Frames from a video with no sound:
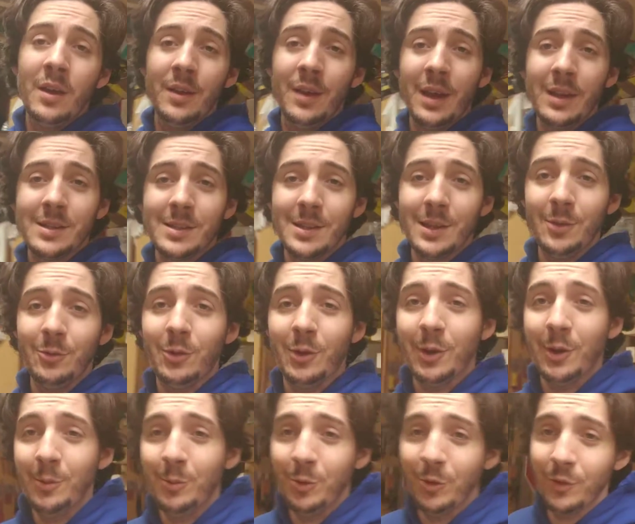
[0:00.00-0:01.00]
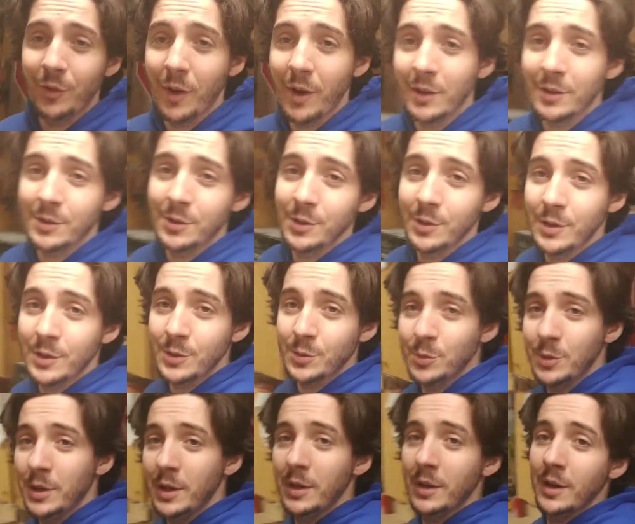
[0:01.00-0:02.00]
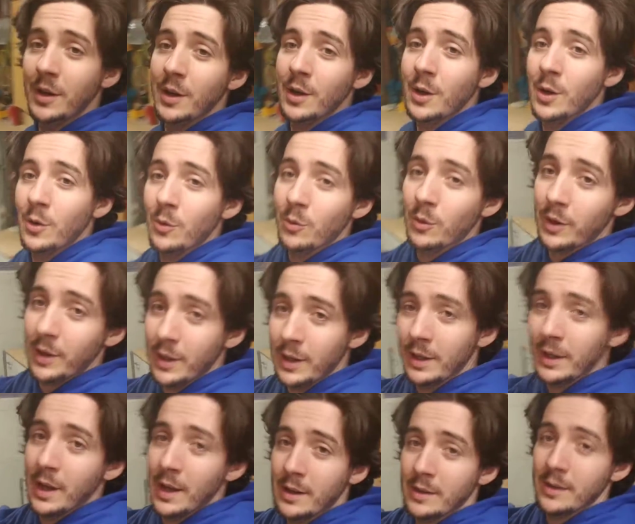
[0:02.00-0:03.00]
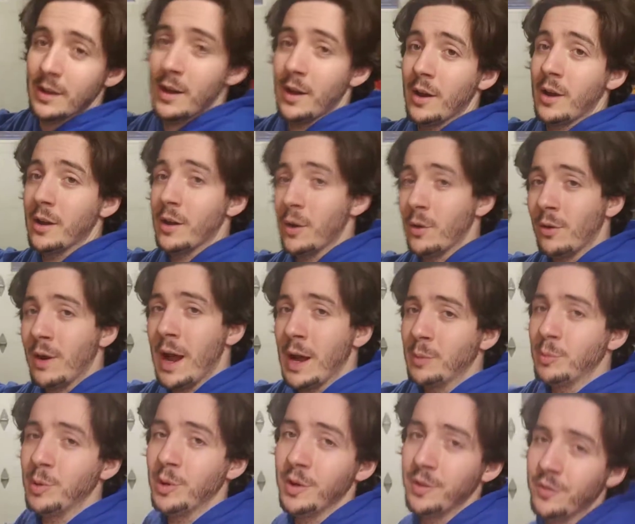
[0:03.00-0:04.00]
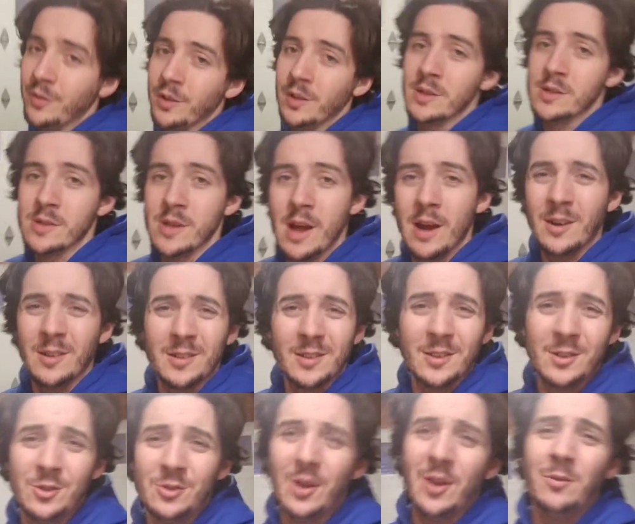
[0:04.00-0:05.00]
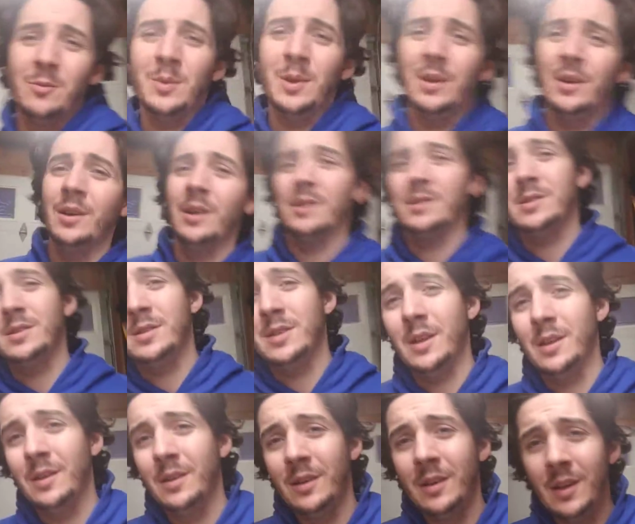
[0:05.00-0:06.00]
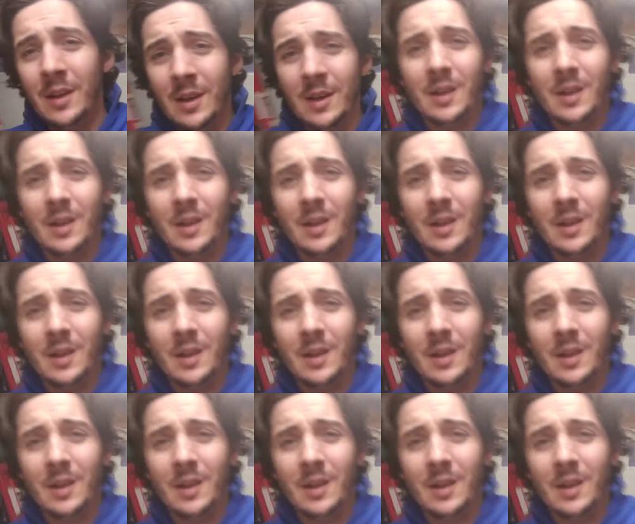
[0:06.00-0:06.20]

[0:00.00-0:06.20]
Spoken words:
Next thing we're going to move on to this week, we're gonna get a rack put in for these ladders. They're driving me nuts sitting.